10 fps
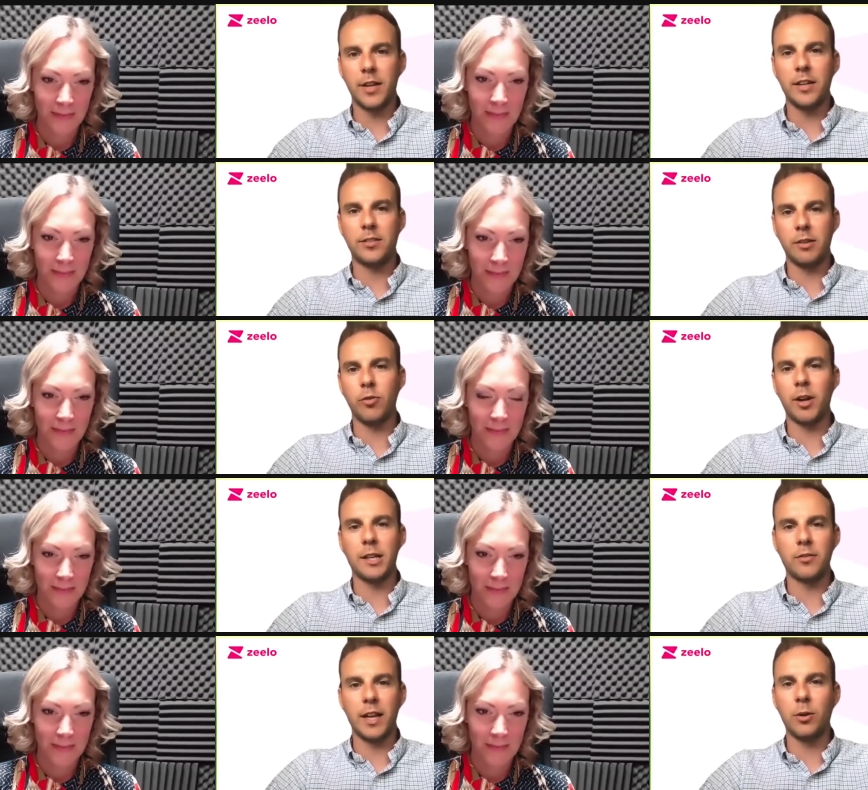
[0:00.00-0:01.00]
Speaker 1: day-to-day
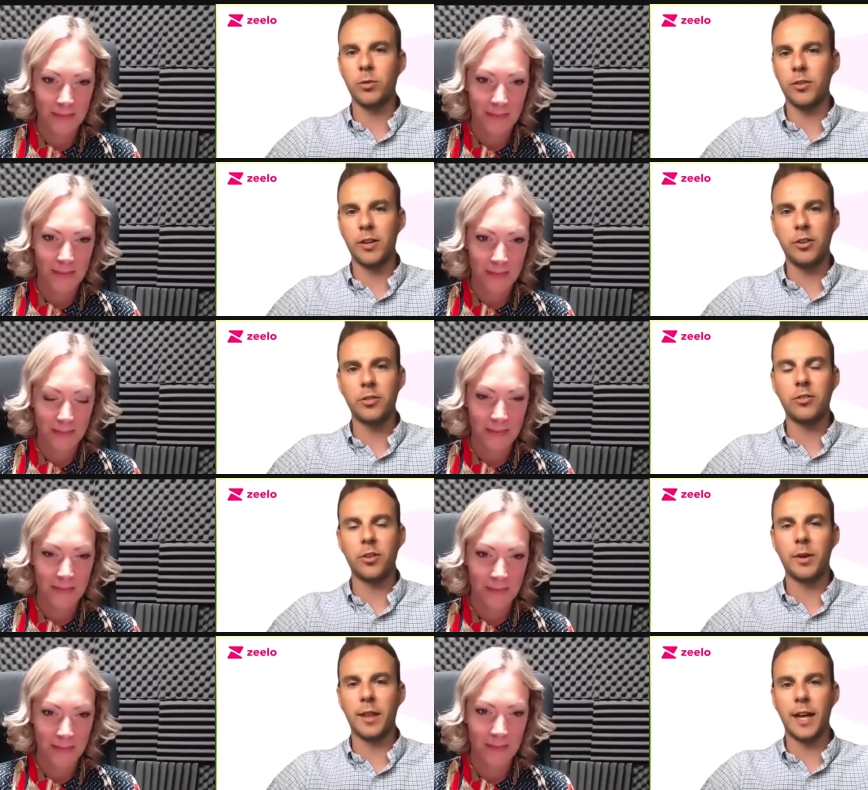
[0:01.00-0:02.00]
running of that organization
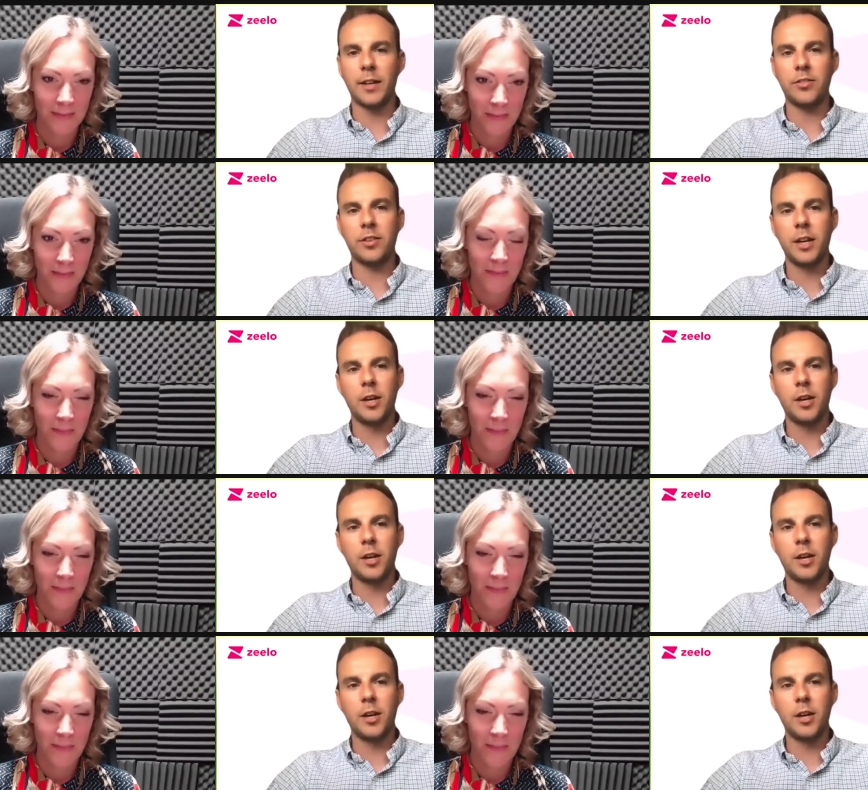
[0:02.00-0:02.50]
so whether that's